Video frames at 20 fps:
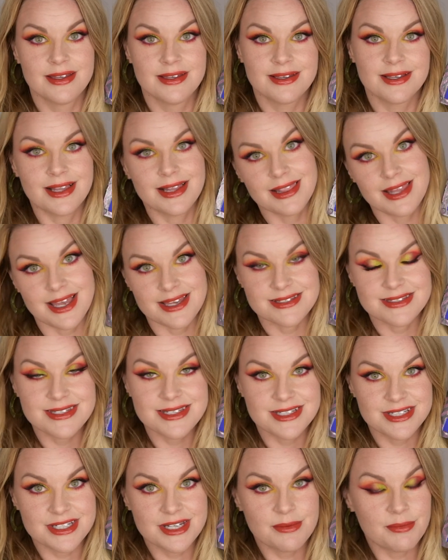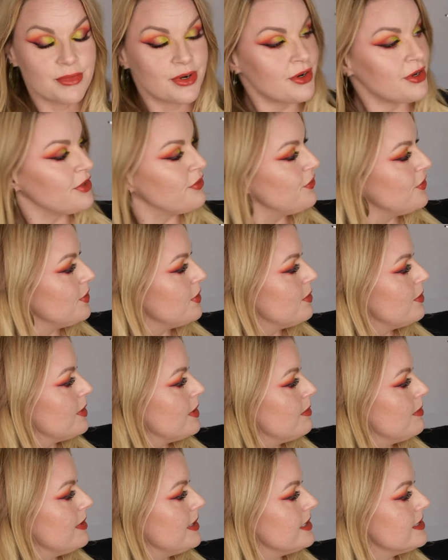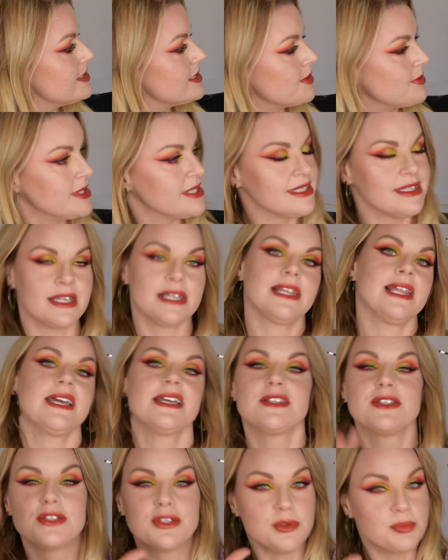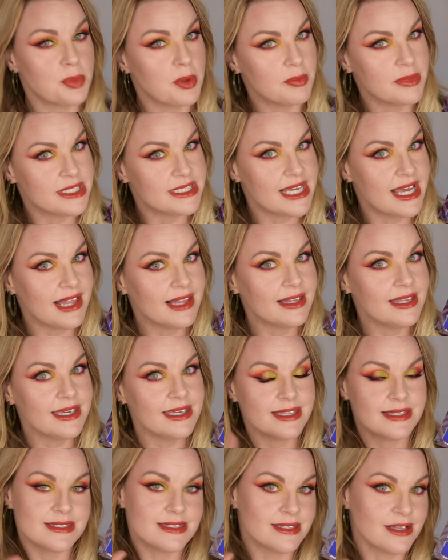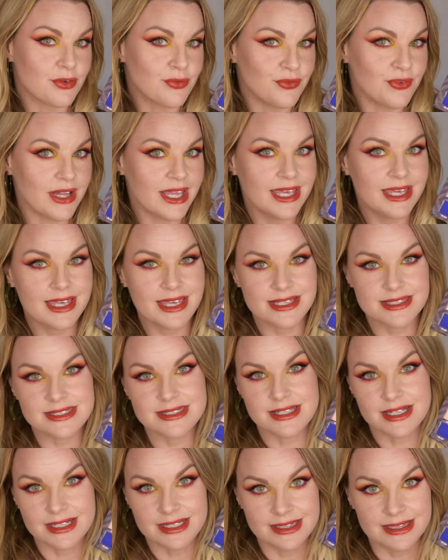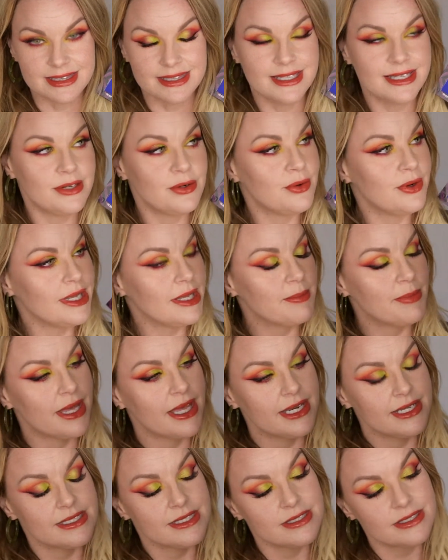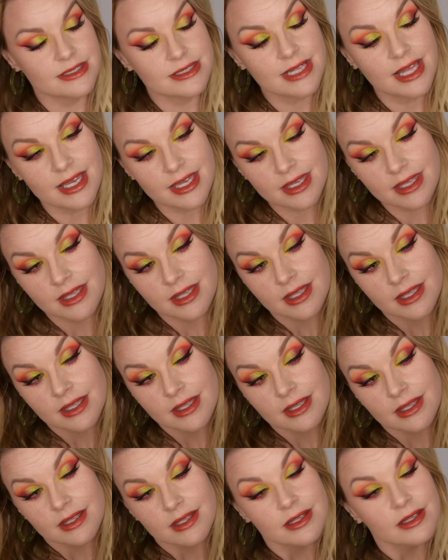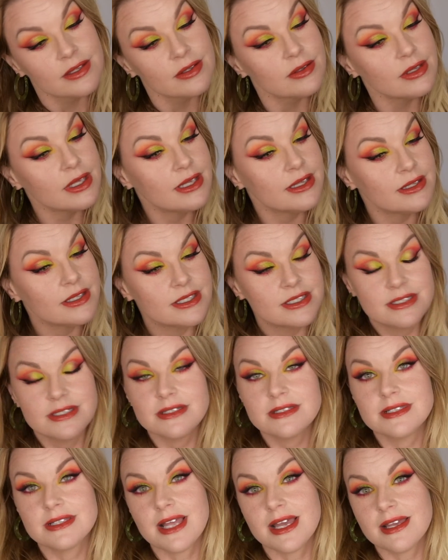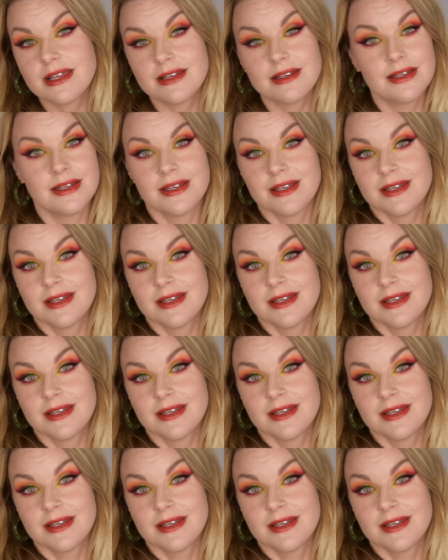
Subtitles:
classic shimmer, if you know what I mean. So it's not like super metallic, it's not flaky, it's not glittery, but it's just like, it's just a